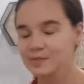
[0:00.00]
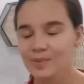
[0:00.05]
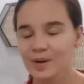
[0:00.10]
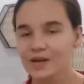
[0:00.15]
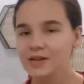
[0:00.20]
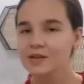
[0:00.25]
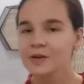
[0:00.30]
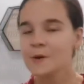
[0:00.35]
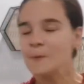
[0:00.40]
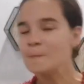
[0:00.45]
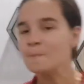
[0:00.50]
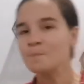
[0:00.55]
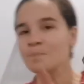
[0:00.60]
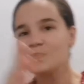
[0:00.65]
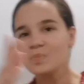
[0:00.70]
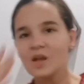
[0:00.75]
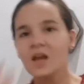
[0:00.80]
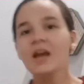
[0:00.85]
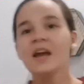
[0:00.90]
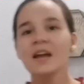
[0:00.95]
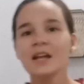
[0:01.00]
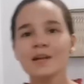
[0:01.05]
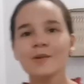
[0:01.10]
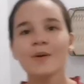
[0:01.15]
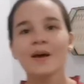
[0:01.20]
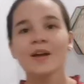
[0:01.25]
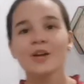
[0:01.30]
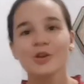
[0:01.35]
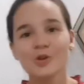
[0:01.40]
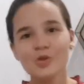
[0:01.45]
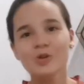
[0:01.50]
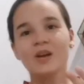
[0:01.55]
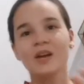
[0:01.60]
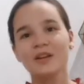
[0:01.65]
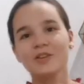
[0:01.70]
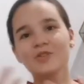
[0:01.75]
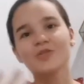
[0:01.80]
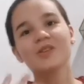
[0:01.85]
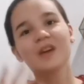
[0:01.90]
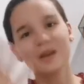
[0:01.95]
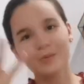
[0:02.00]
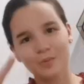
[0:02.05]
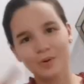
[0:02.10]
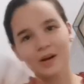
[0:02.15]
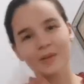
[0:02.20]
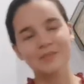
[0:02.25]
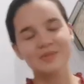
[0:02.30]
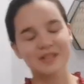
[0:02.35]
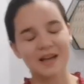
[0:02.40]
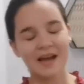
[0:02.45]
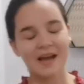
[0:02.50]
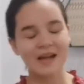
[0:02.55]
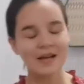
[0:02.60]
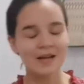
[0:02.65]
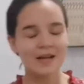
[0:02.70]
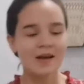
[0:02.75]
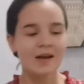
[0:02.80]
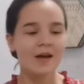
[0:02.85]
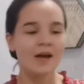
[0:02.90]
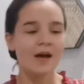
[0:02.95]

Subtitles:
But anyway, you get what I'm saying.